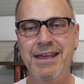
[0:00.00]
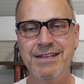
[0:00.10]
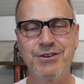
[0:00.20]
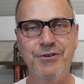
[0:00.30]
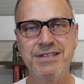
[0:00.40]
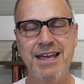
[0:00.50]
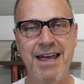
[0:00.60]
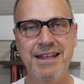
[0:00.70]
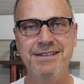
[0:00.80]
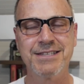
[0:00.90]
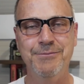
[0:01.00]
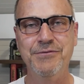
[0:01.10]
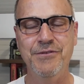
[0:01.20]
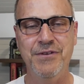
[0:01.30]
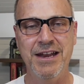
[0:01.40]
is going to edit some
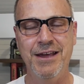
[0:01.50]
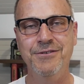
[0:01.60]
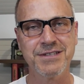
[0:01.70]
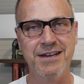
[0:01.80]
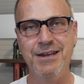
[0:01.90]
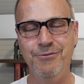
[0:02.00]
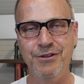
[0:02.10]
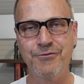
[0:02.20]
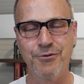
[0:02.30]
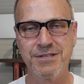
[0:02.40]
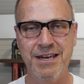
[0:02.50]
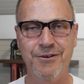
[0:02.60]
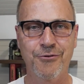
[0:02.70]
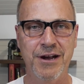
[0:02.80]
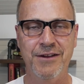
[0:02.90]
of the videos, and he will of course
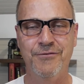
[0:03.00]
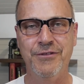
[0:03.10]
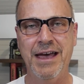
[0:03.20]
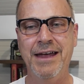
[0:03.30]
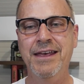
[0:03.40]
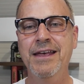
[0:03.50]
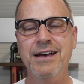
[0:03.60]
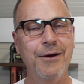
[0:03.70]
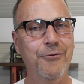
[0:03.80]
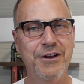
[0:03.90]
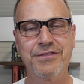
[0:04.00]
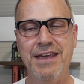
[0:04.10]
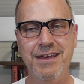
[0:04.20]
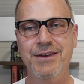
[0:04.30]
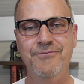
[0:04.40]
get credit for that. I want to
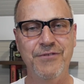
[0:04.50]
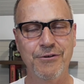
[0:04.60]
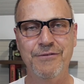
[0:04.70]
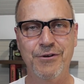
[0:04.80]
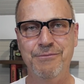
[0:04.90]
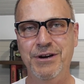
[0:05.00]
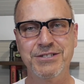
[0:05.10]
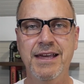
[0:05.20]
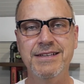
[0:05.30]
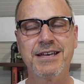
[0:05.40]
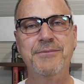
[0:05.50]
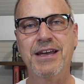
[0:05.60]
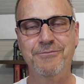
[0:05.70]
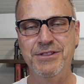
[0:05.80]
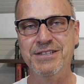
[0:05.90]
thank him very, very much. He's
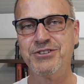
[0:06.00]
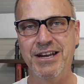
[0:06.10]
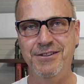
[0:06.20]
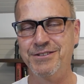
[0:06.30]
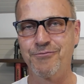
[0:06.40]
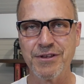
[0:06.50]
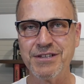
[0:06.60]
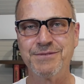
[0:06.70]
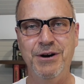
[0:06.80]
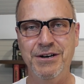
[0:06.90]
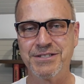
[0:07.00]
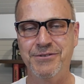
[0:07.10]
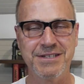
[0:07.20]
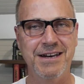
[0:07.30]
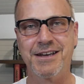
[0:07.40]
coming on when this channel is really small,
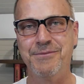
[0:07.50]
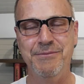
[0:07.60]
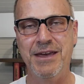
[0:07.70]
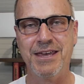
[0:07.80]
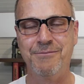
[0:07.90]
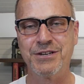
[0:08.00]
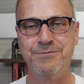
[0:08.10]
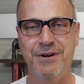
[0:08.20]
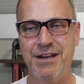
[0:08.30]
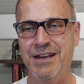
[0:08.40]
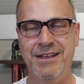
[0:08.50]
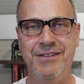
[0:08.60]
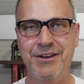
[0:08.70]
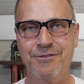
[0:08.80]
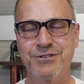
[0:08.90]
so he's not going to be making much money
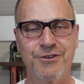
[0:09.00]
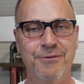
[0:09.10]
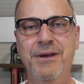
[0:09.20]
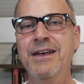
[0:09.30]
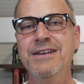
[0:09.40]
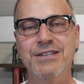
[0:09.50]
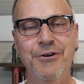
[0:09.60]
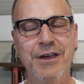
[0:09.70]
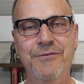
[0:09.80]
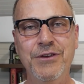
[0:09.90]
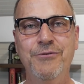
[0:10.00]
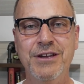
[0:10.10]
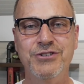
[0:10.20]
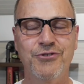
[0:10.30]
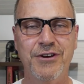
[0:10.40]
in the near term. So if you
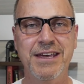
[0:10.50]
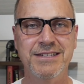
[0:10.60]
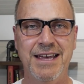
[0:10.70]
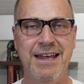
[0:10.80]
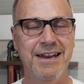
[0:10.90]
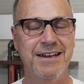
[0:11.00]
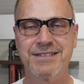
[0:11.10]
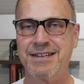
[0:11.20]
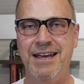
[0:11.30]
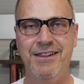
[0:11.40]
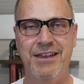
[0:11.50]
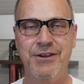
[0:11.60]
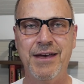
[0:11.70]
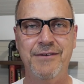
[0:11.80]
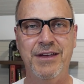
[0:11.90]
enjoy his editing style
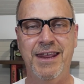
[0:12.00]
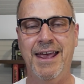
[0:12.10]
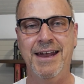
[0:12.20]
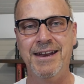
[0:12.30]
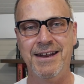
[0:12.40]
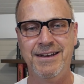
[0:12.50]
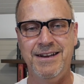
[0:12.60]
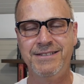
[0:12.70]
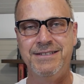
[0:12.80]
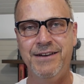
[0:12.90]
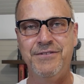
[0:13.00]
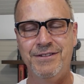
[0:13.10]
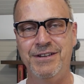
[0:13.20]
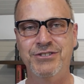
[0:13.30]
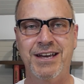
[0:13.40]
and you have any editing needs,
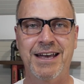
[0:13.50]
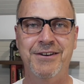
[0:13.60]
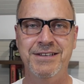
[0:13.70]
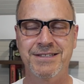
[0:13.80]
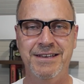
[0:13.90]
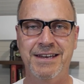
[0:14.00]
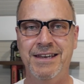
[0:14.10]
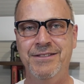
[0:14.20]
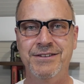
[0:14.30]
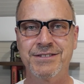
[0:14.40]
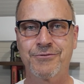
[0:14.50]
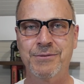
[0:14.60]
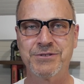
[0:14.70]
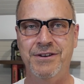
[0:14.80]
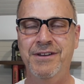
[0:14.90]
definitely check out his link in the
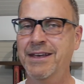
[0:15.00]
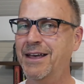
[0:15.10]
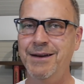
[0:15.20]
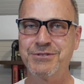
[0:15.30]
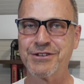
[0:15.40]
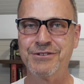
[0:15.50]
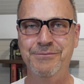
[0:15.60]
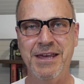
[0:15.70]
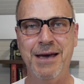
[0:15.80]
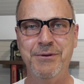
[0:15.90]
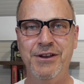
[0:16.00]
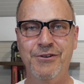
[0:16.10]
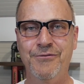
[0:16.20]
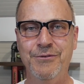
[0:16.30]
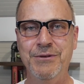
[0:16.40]
description. I'm sure he'll be happy to
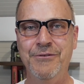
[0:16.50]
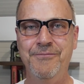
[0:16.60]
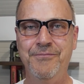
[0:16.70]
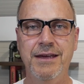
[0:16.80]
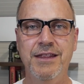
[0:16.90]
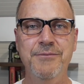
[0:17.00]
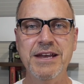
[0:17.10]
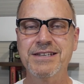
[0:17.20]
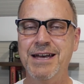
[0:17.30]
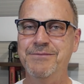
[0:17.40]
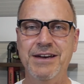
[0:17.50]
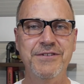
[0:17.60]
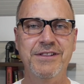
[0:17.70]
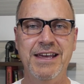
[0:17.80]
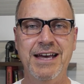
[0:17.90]
hear from you. In the meantime,
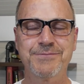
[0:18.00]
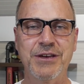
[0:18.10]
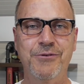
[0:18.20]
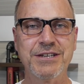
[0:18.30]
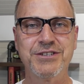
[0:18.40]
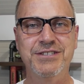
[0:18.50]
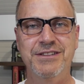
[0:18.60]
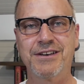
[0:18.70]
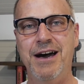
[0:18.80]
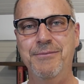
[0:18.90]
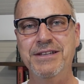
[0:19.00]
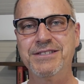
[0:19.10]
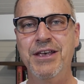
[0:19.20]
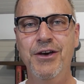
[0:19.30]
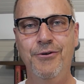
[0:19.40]
definitely ask me questions in the
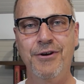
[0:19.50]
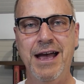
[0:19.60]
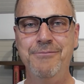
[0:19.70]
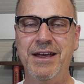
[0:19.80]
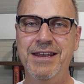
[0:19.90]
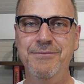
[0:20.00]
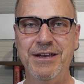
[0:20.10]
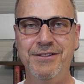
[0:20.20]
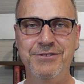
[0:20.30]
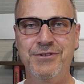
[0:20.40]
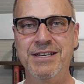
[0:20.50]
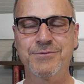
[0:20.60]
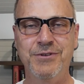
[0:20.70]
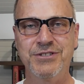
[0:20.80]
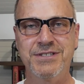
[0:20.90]
comments or at my email
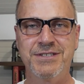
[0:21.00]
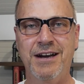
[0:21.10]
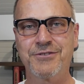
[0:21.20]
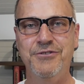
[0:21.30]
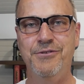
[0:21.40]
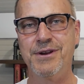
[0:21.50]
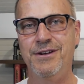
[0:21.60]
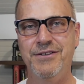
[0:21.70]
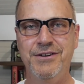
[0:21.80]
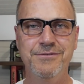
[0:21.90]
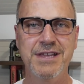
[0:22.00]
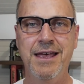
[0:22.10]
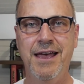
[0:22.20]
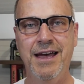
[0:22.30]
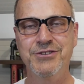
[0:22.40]
address, which is drknowitallknows
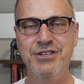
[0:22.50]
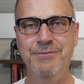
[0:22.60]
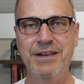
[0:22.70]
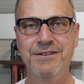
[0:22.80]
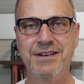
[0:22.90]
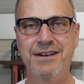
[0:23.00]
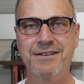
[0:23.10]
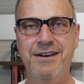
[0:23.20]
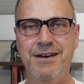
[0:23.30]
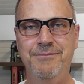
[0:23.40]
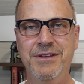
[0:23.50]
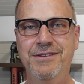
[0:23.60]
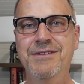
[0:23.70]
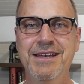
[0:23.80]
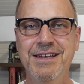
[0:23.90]
at gmail dot com.
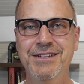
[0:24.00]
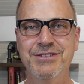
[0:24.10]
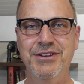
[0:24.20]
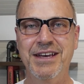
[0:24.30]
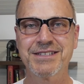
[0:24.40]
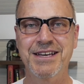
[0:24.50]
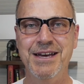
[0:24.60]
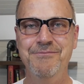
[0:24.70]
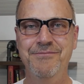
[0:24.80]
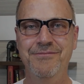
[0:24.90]
Till next time,